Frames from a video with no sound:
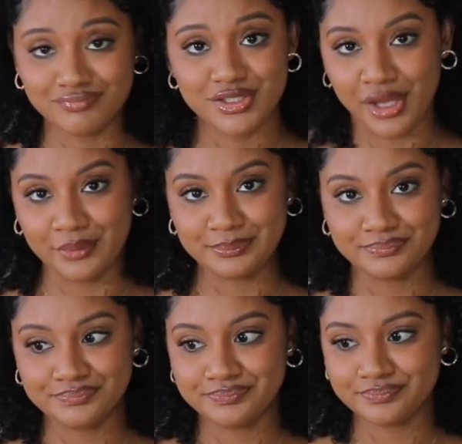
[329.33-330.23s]
So,
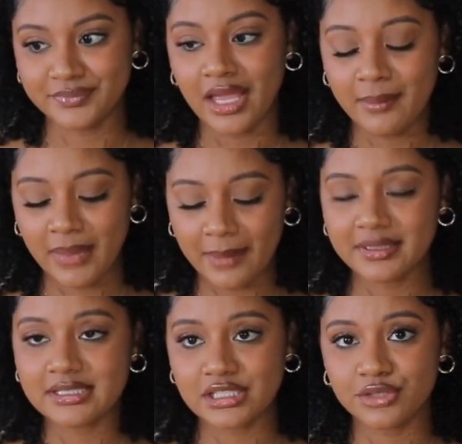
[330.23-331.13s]

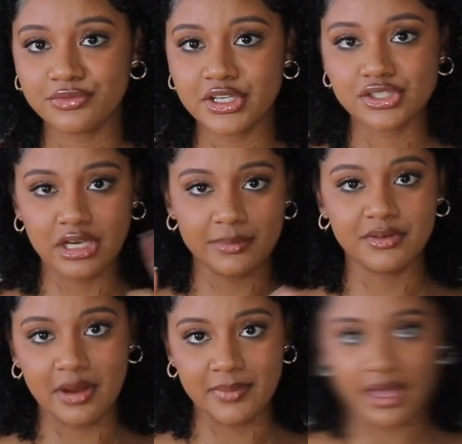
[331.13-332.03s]
popping this in the fridge and I'll
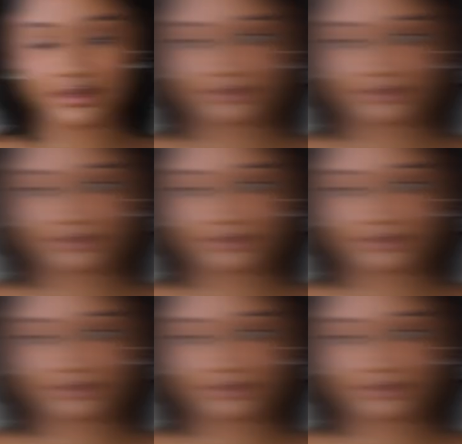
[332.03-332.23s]
be right back.